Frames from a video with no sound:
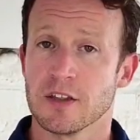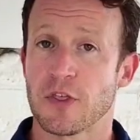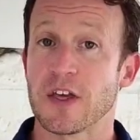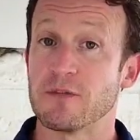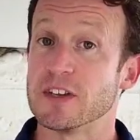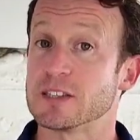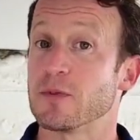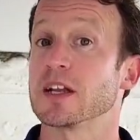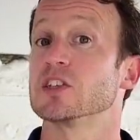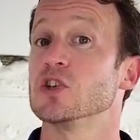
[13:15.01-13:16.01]
thief needs to
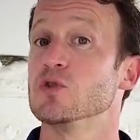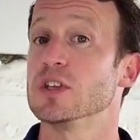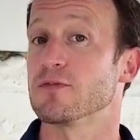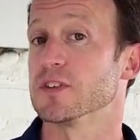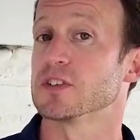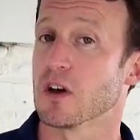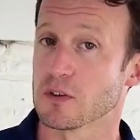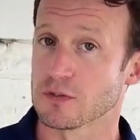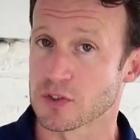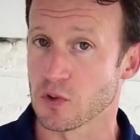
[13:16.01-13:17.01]
bring two different
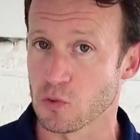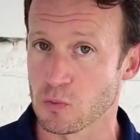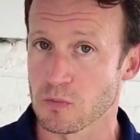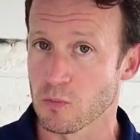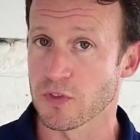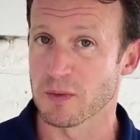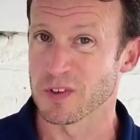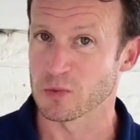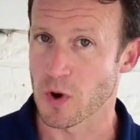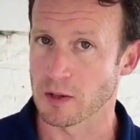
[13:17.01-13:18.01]
styles of tool with them
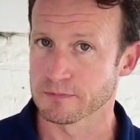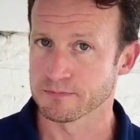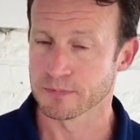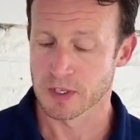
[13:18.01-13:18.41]
as well.